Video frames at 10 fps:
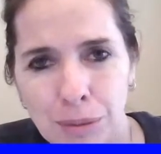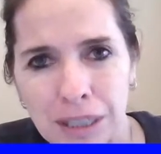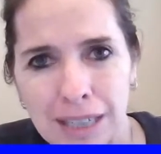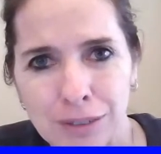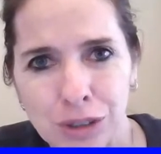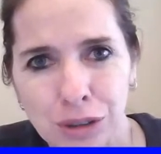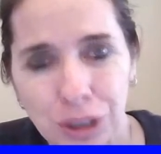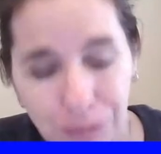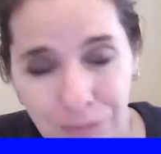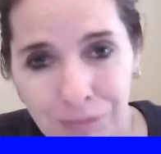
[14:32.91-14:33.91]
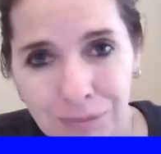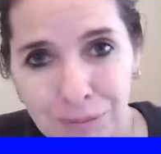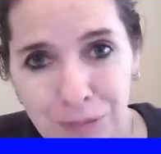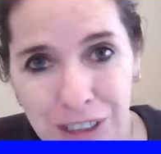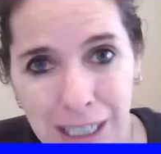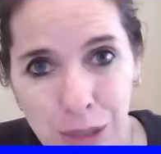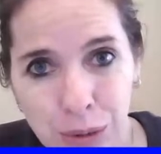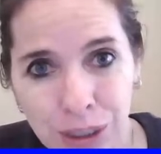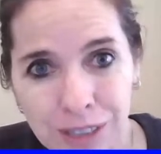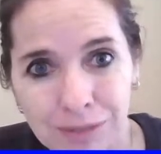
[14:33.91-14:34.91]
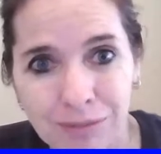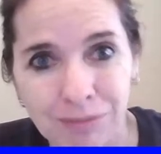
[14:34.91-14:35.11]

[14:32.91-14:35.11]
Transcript: live stream, schedule it,